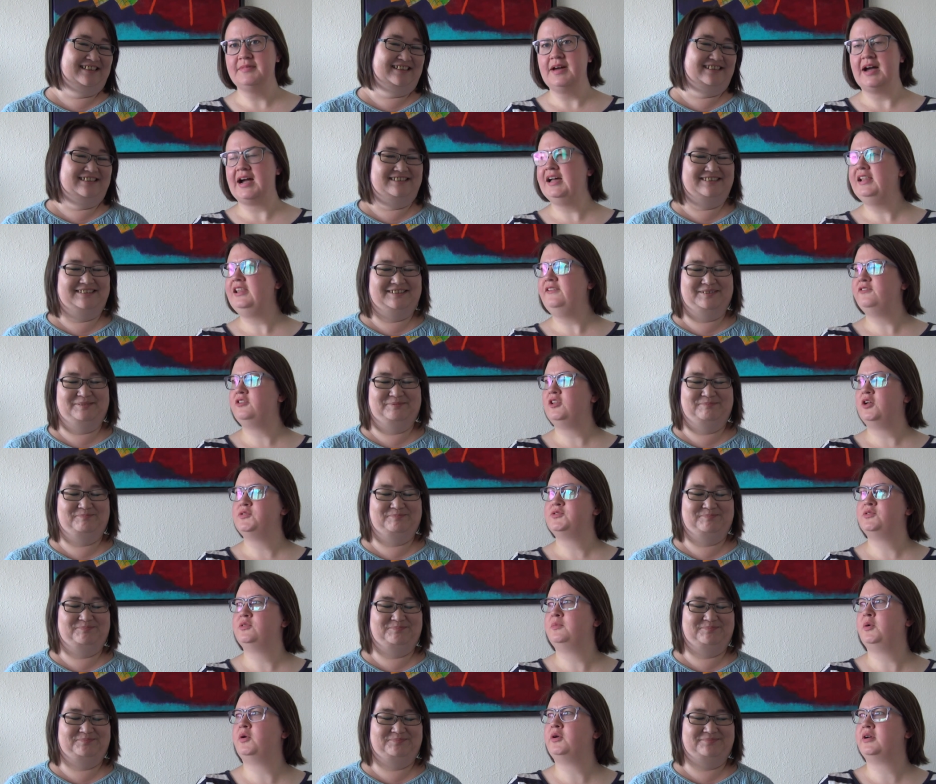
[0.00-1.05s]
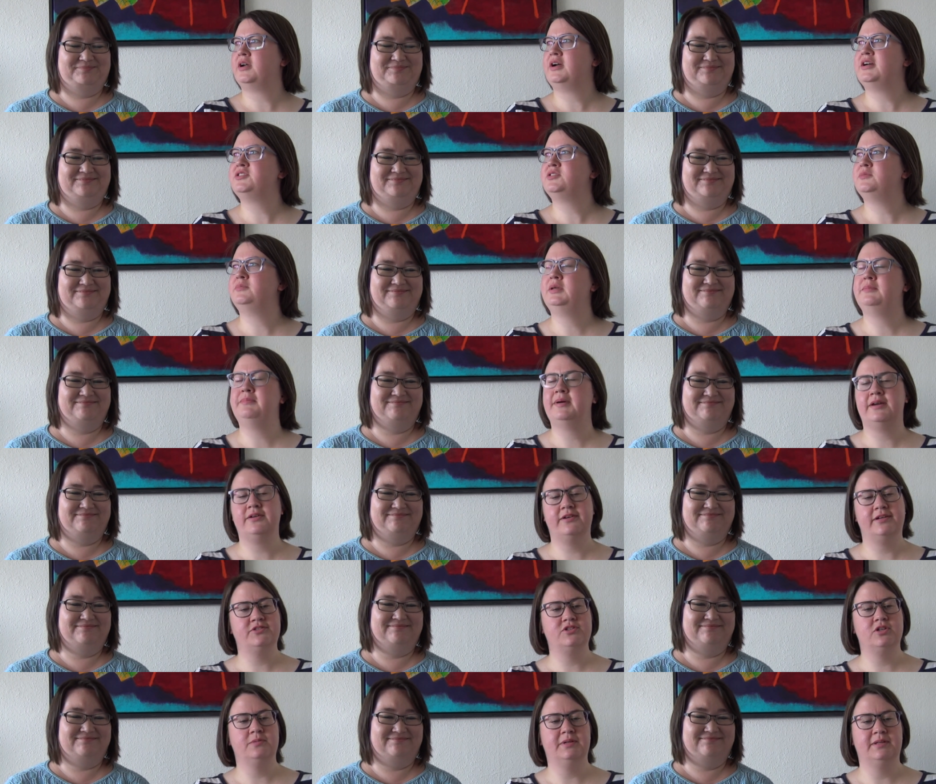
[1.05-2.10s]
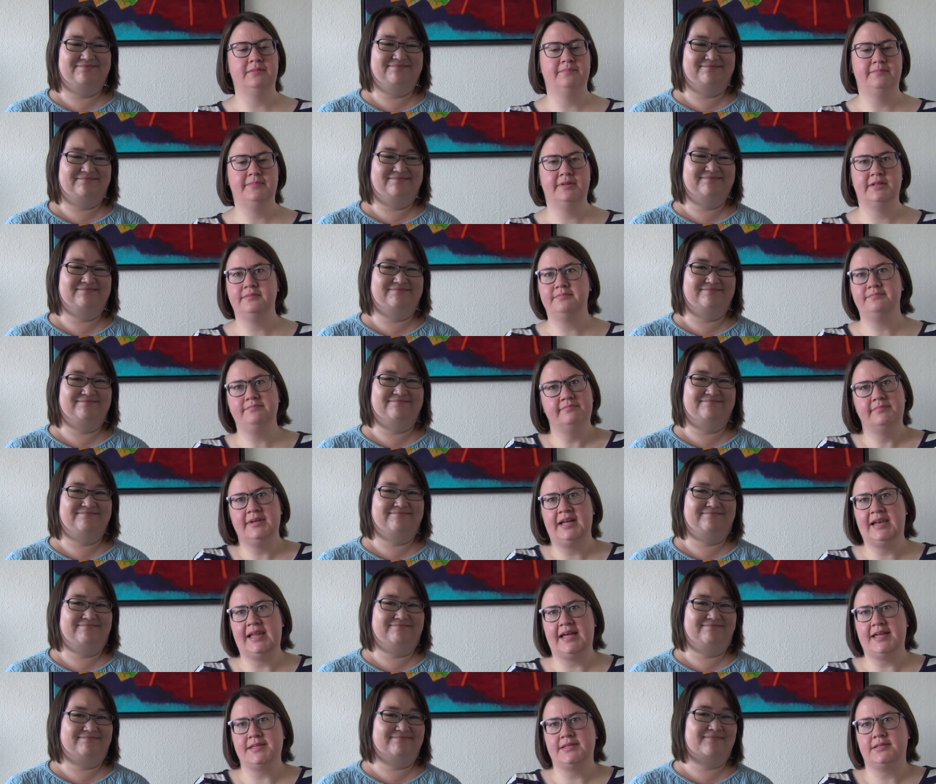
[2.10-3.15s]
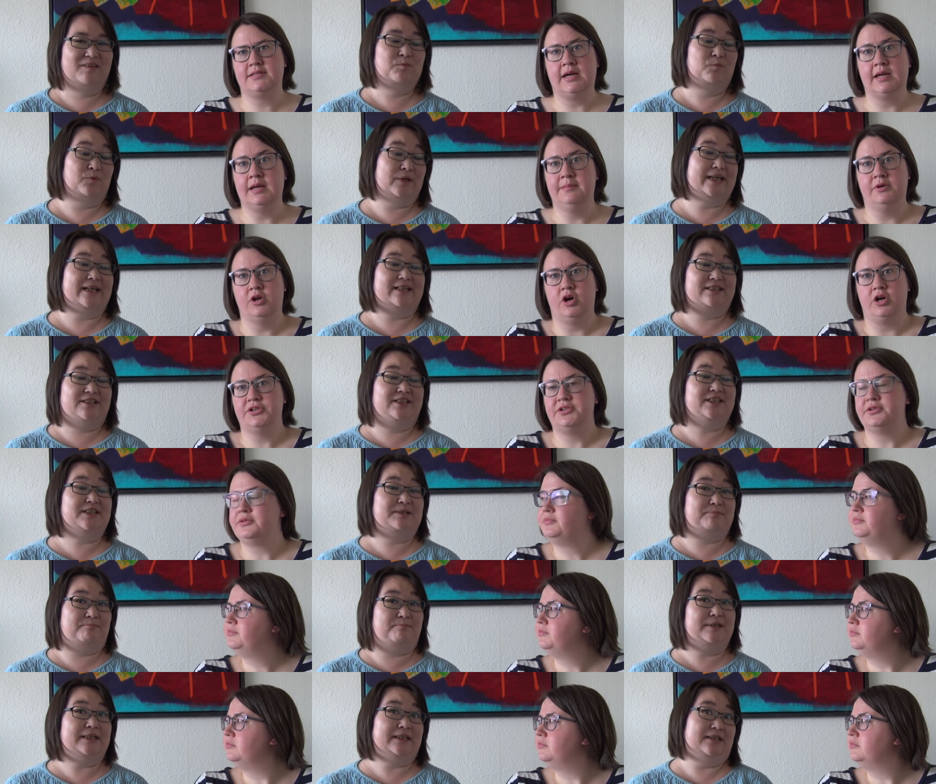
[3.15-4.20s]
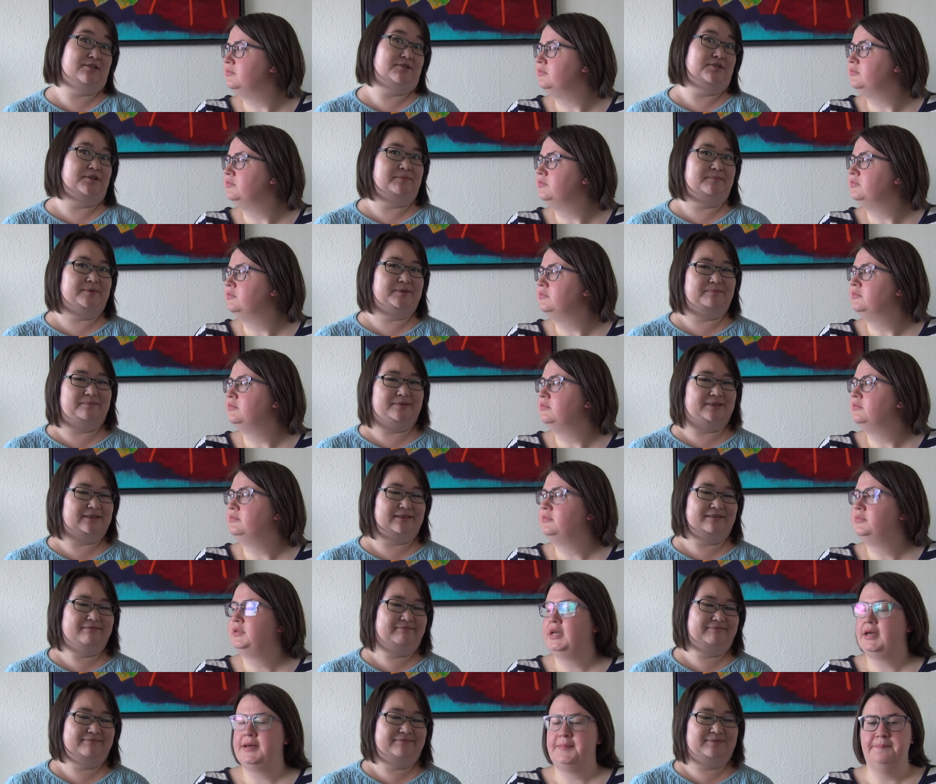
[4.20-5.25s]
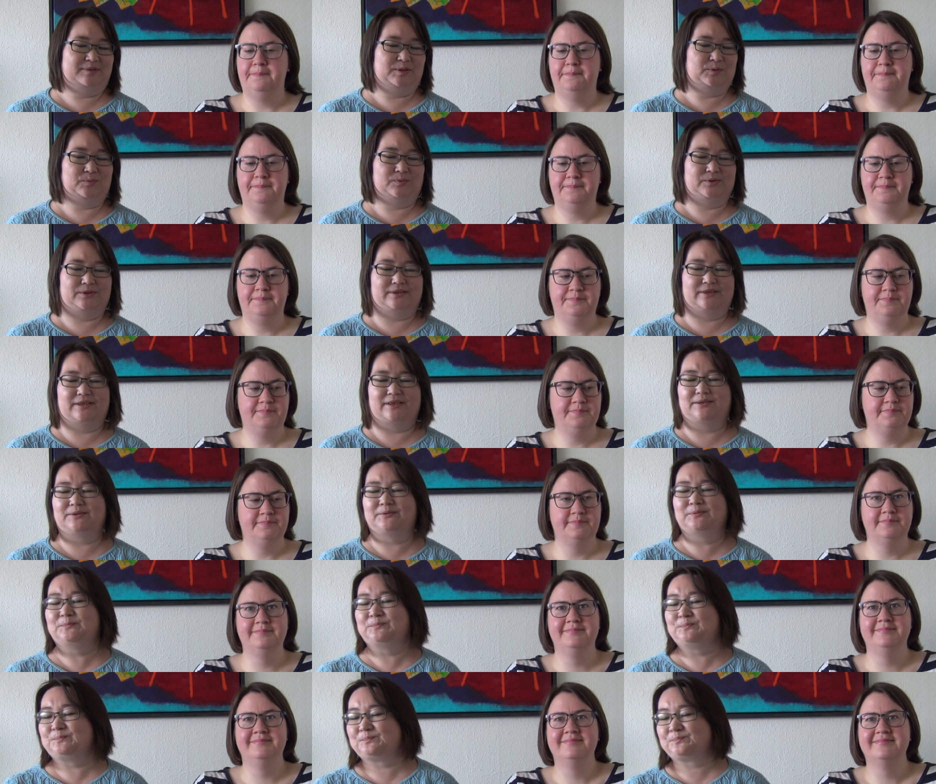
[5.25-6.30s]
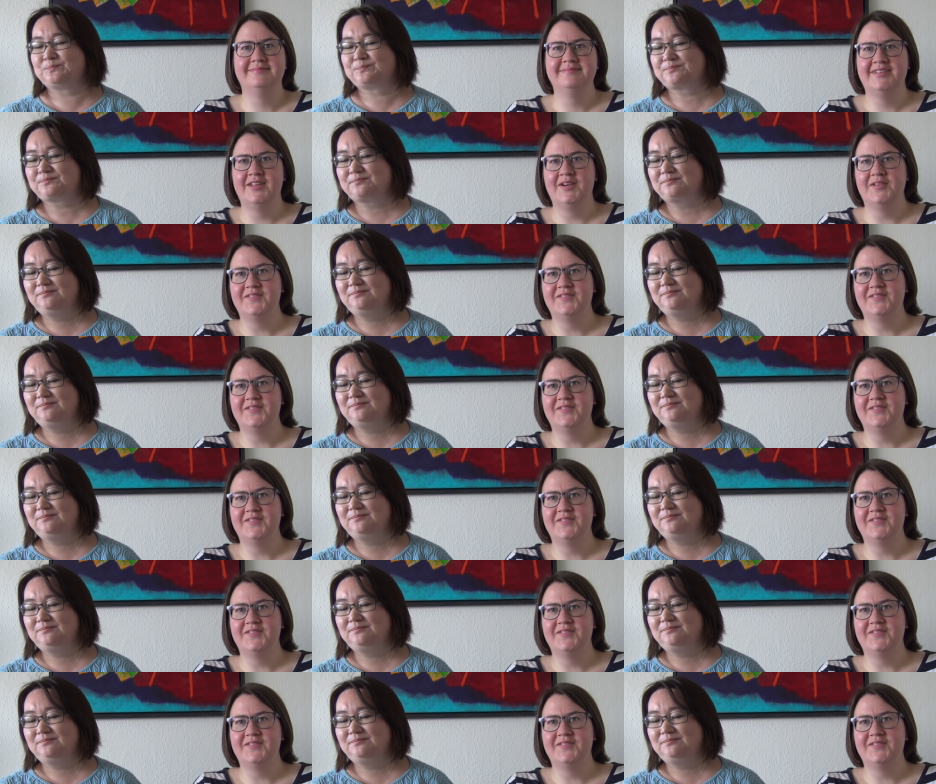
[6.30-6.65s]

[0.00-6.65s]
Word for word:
Speaker 1: I live close to the border. I should be better at German, but alas.
Speaker 2: I'm we not. actually speak German, but yeah. you wouldn't know. no.